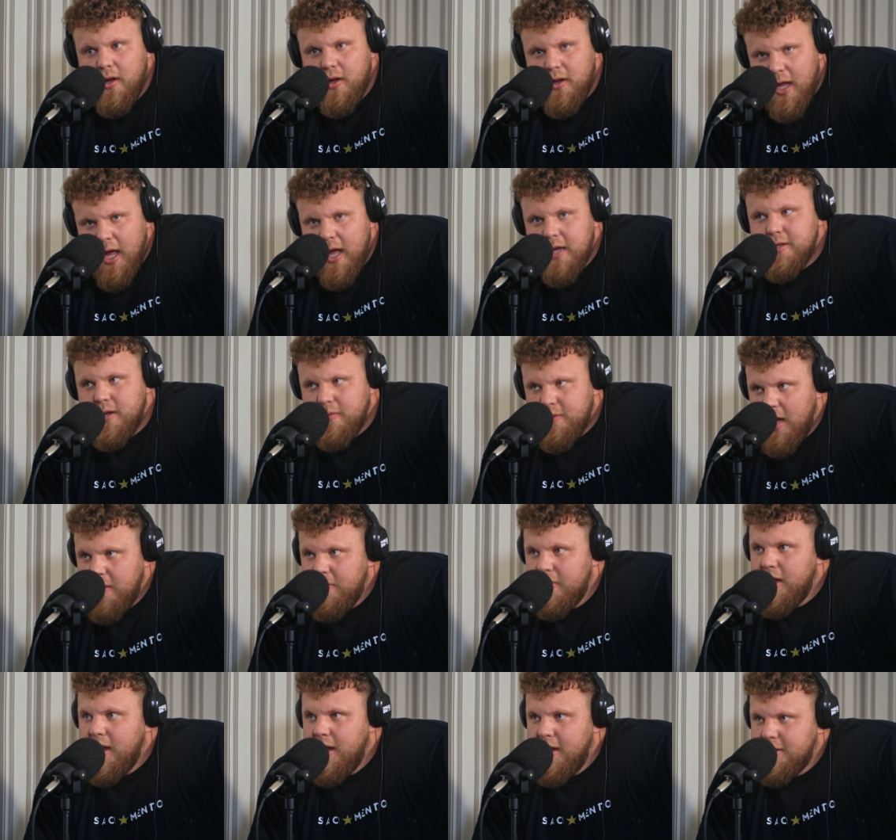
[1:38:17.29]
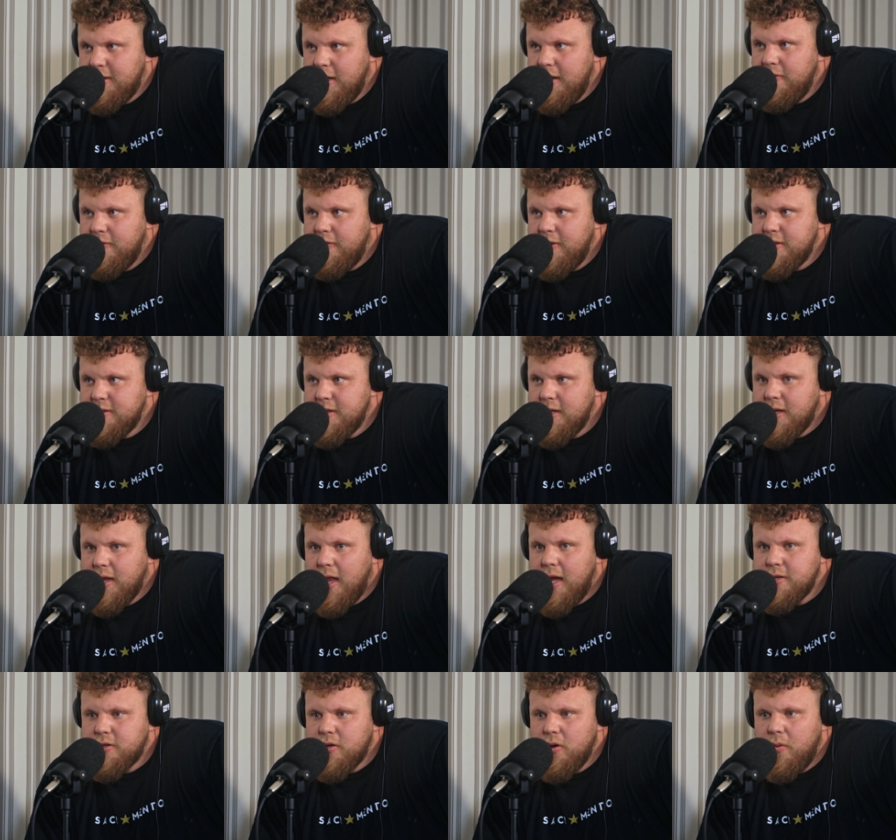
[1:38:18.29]
Yeah, September the 18th is the
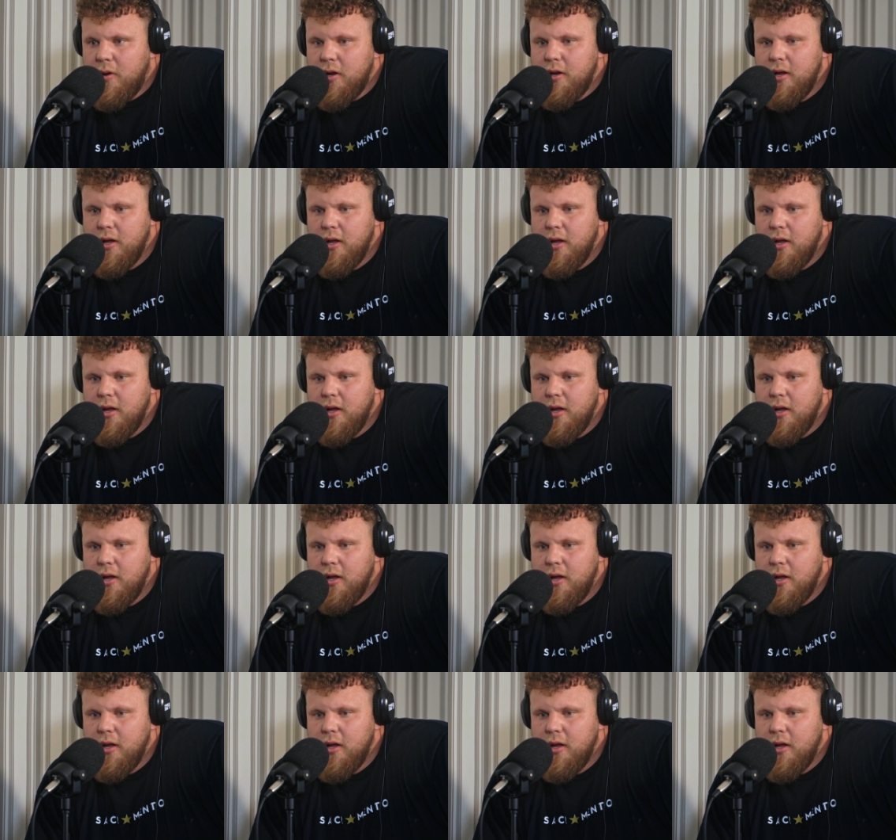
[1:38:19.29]
Glasgow one.